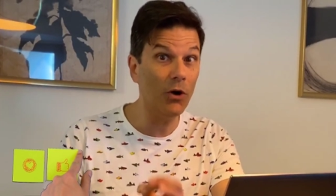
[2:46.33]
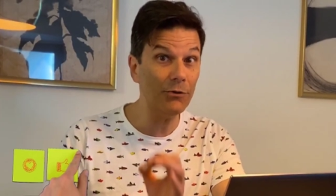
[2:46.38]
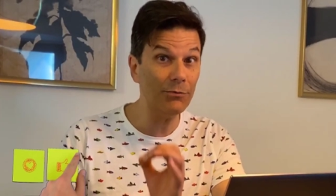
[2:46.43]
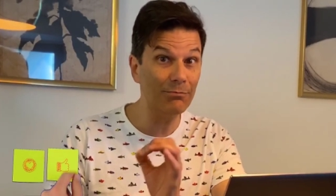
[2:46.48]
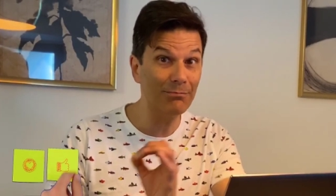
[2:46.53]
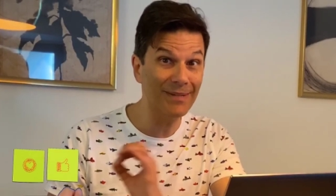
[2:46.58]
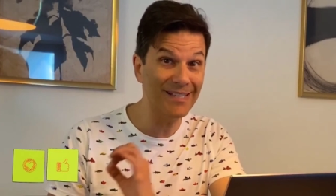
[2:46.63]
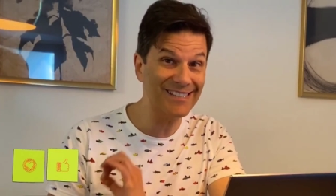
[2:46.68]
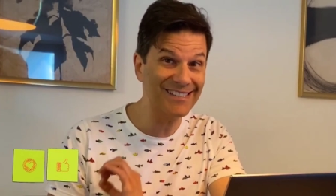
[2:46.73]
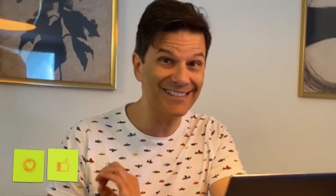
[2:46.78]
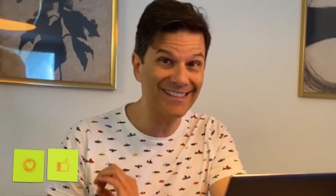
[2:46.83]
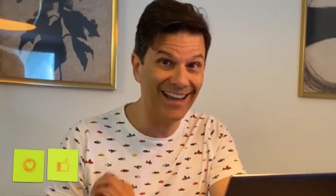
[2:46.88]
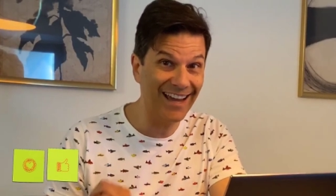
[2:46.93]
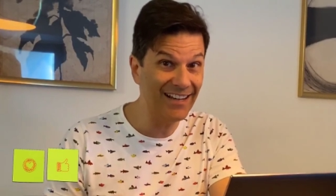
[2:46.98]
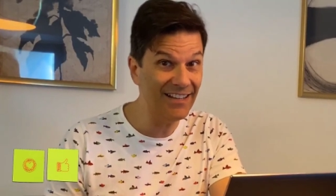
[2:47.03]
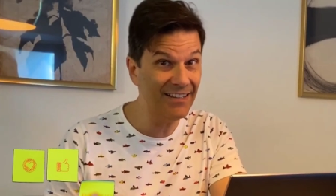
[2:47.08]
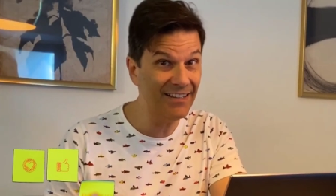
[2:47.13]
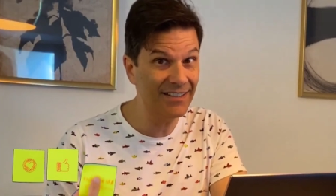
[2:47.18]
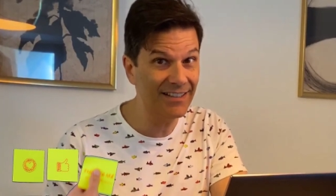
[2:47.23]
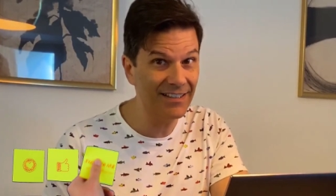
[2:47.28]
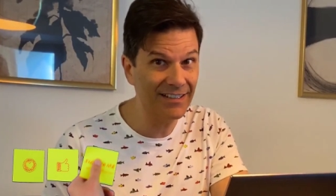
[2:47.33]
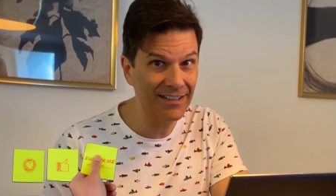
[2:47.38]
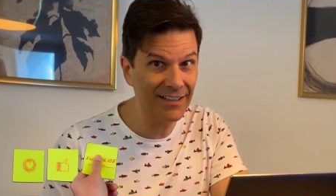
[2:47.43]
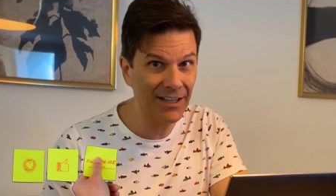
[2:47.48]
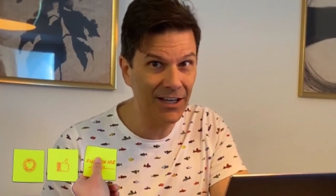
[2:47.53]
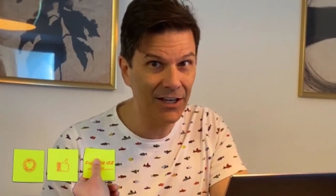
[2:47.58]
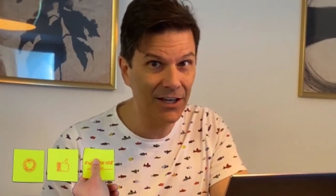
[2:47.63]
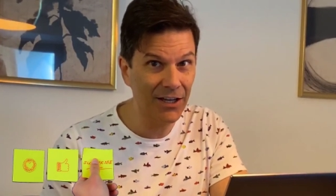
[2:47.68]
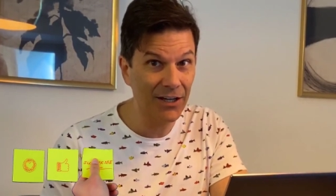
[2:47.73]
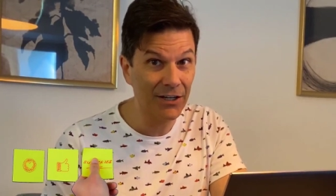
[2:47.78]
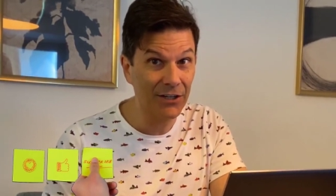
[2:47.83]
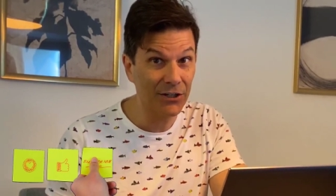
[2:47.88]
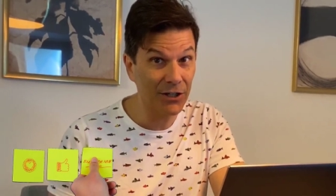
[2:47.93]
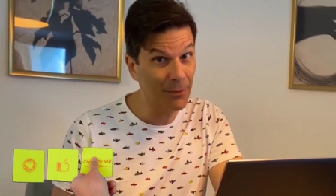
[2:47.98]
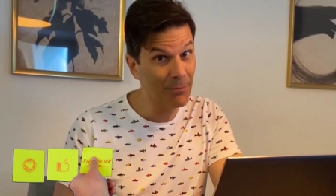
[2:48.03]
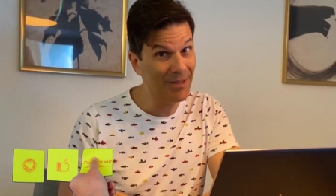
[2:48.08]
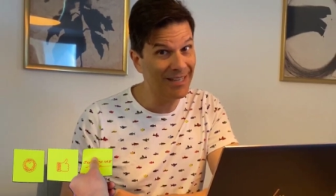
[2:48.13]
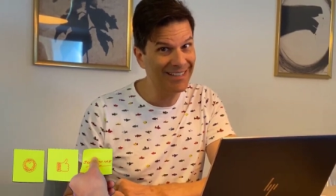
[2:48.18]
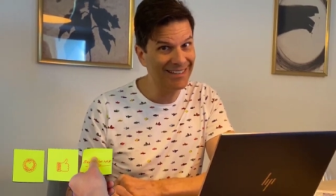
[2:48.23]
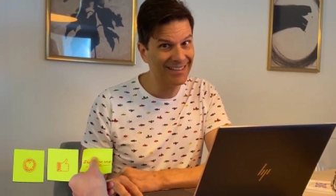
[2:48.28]
won't miss anything
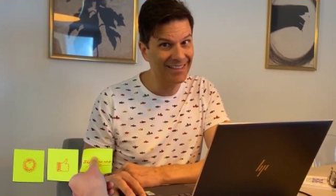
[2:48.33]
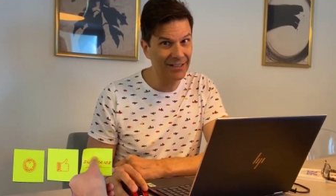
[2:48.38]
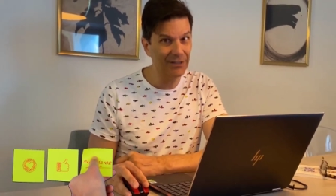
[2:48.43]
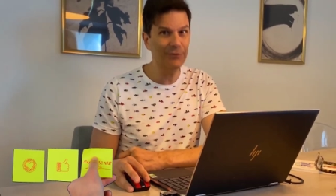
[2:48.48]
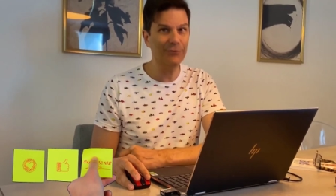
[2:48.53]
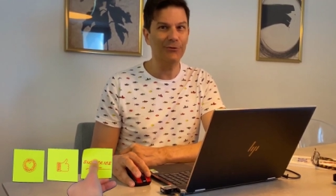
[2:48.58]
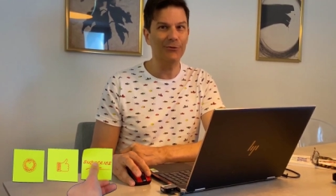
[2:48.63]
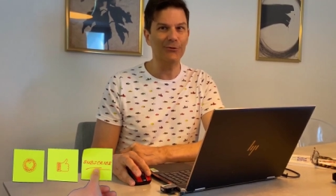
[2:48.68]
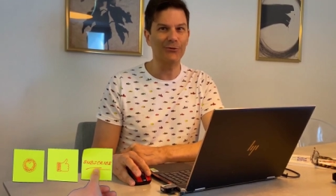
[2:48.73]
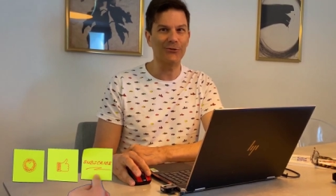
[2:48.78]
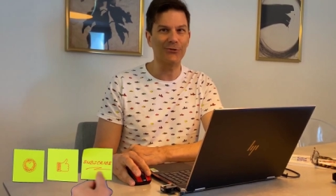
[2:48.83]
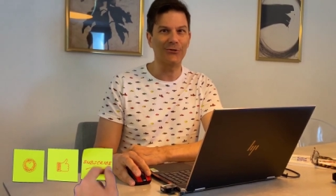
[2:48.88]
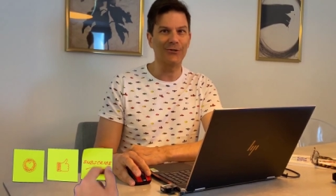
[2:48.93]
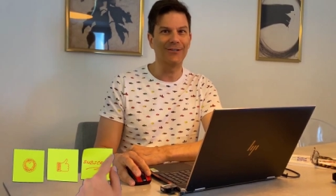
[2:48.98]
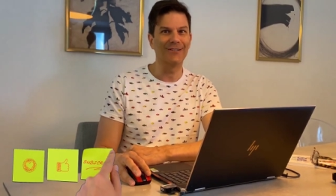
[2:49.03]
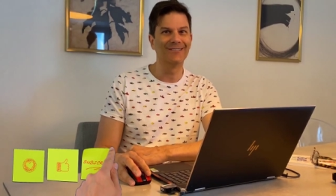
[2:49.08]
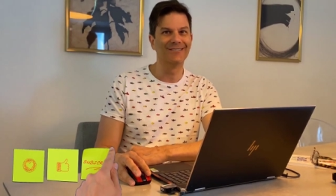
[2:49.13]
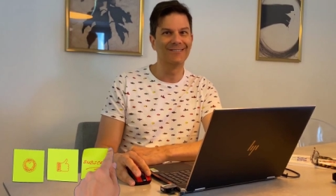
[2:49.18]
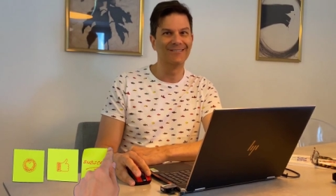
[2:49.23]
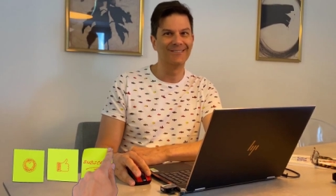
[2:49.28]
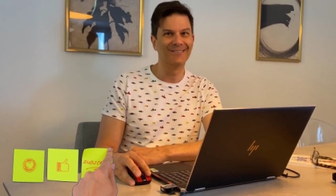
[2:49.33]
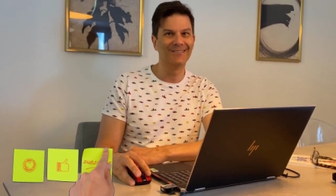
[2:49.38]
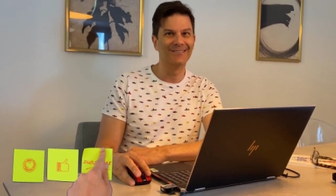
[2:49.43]
coming in the future.